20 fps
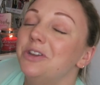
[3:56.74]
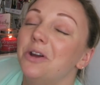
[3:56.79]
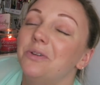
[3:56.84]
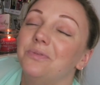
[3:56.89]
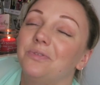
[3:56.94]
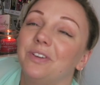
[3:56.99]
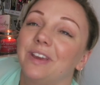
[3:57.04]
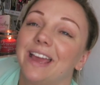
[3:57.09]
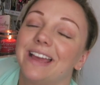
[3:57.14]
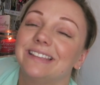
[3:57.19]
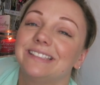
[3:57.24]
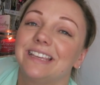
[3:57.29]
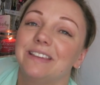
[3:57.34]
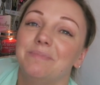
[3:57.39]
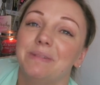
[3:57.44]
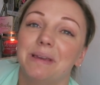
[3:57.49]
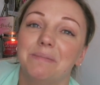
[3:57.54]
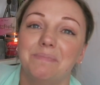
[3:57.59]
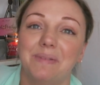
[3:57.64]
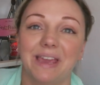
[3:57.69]
don't forget to
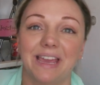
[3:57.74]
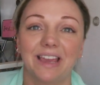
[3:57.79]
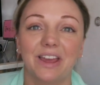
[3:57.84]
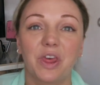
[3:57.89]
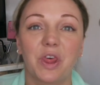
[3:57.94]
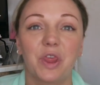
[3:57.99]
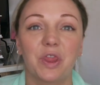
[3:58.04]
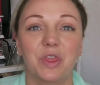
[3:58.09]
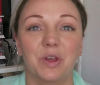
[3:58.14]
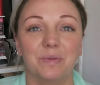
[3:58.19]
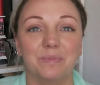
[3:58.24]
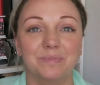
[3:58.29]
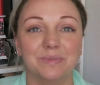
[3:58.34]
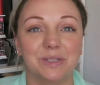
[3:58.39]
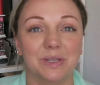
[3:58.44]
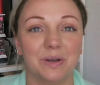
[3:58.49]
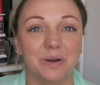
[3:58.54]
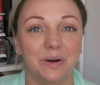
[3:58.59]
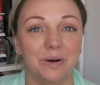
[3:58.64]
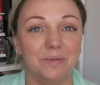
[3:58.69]
give me a big
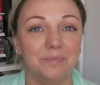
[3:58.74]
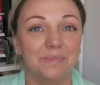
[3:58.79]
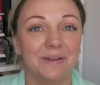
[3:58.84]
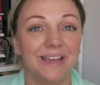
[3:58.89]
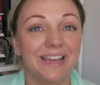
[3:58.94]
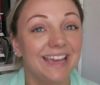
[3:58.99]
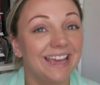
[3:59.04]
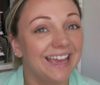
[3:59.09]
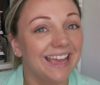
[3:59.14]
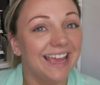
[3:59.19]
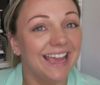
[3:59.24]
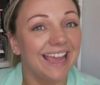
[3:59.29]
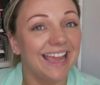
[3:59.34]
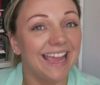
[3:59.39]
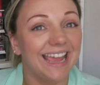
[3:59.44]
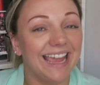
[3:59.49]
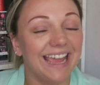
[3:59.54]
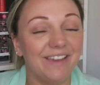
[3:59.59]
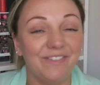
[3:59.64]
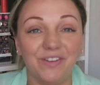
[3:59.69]
thumbs up.
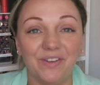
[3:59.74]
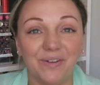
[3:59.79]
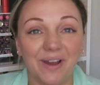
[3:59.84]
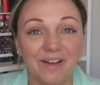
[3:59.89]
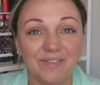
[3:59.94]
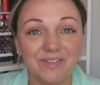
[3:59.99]
If you